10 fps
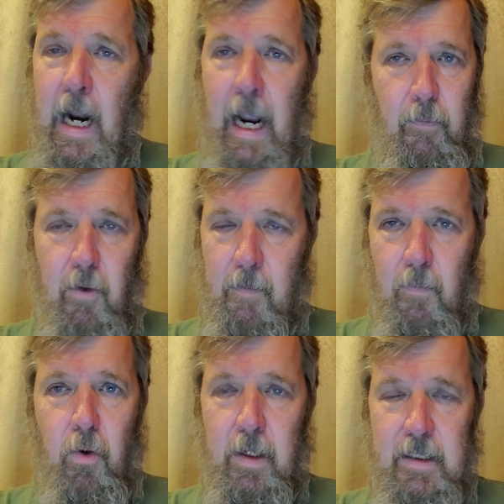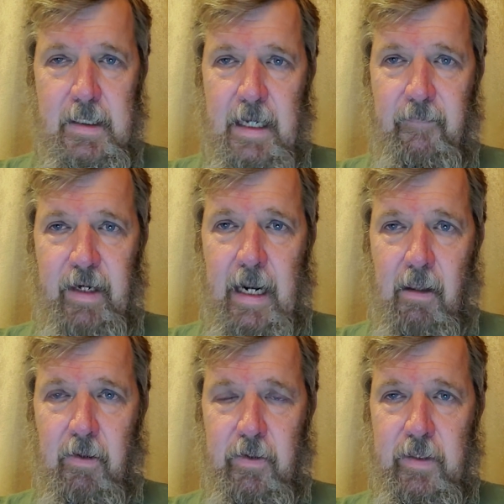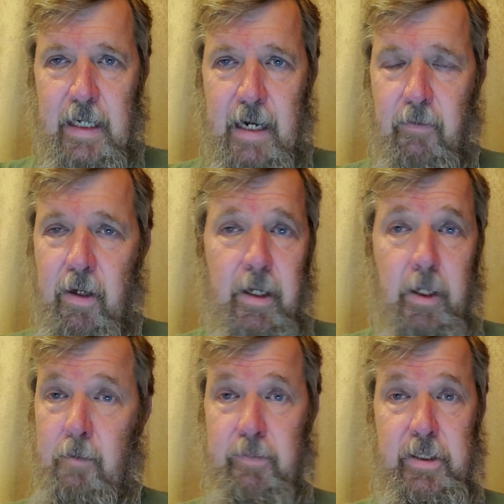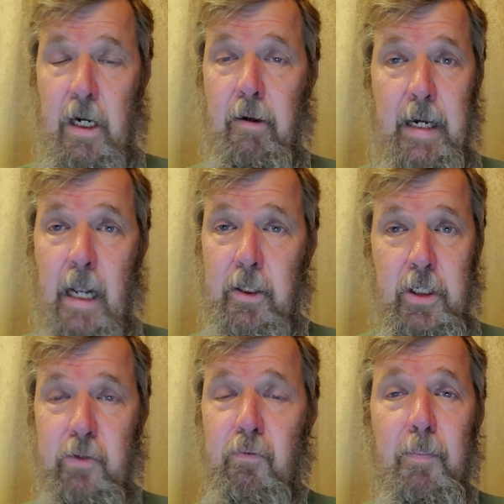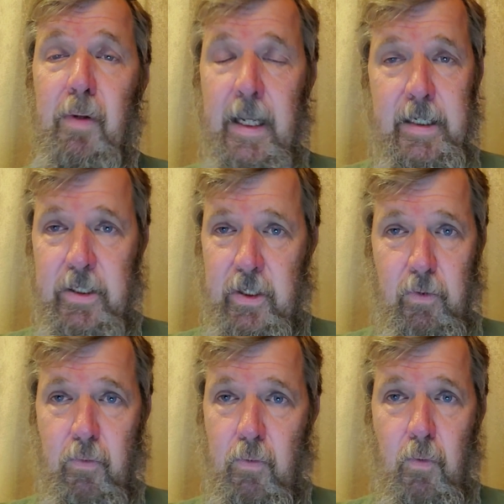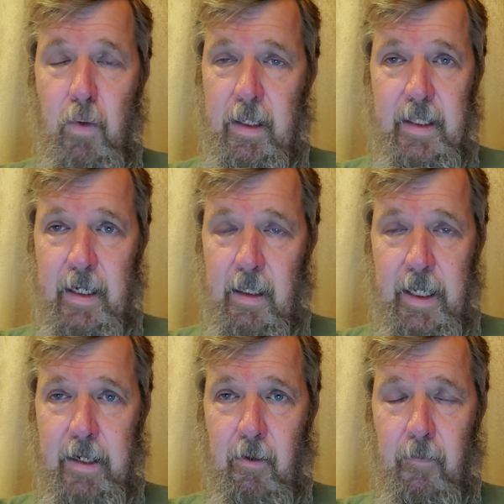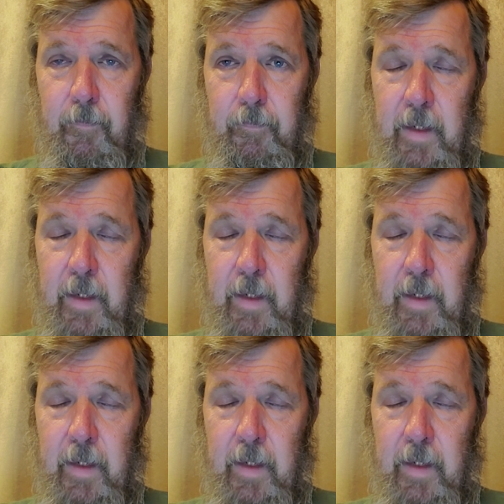I want more than $7 an hour. And they're going, sorry, I'll just replace you with an illegal.